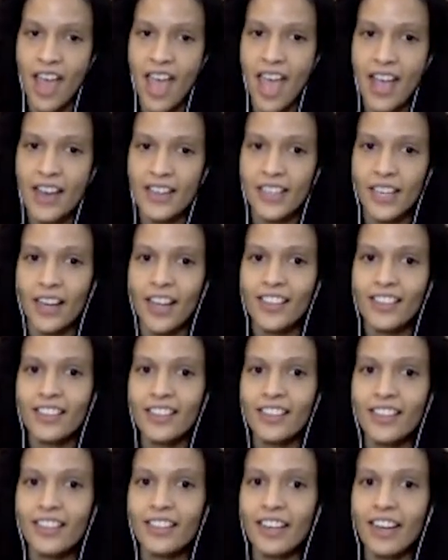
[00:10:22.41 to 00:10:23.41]
And I
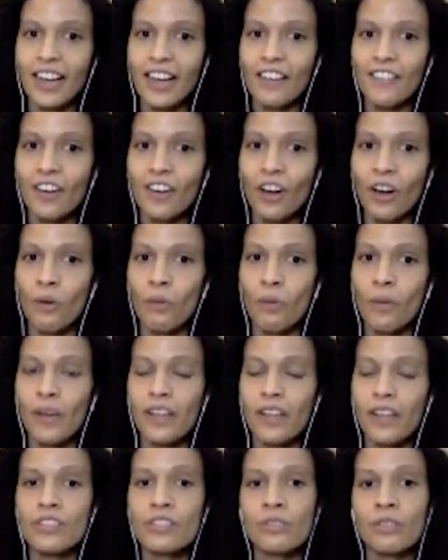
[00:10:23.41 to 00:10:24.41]
think I've
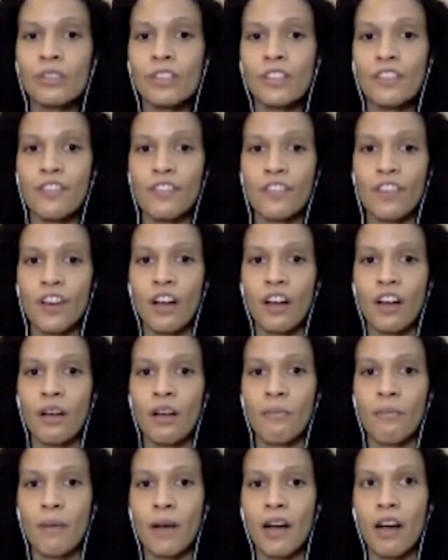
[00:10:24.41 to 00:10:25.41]
always sort of thought
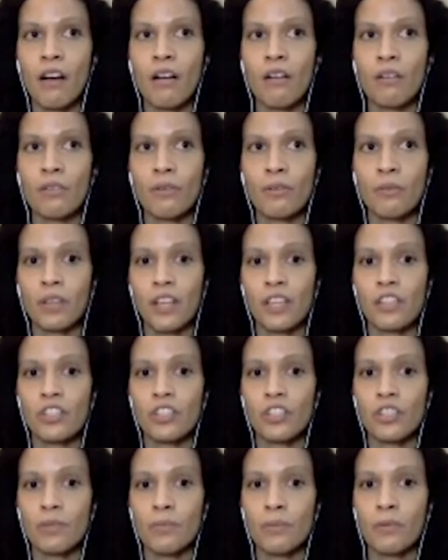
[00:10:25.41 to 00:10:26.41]
about the
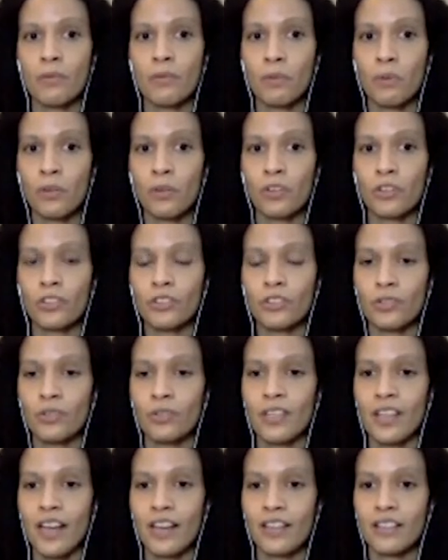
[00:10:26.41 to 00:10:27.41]
relationship of work to
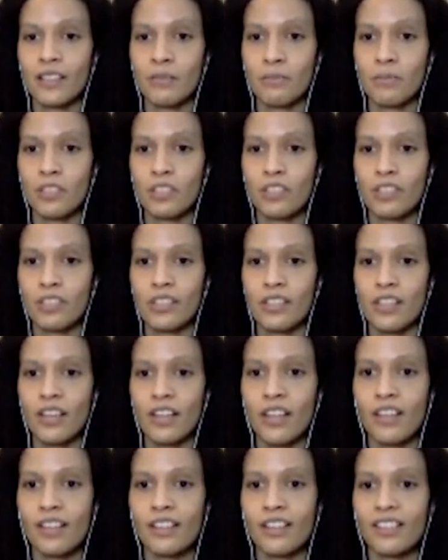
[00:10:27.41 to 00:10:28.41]
the exhibition
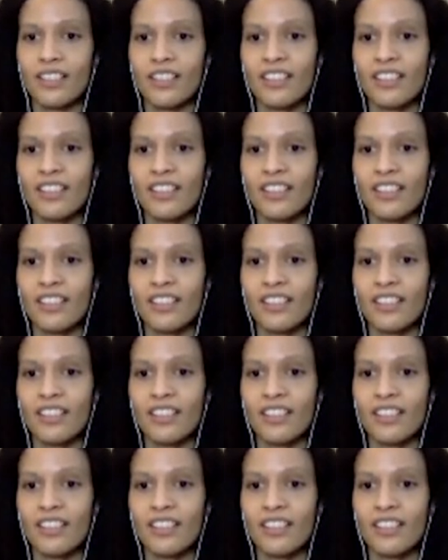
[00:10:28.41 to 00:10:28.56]
site,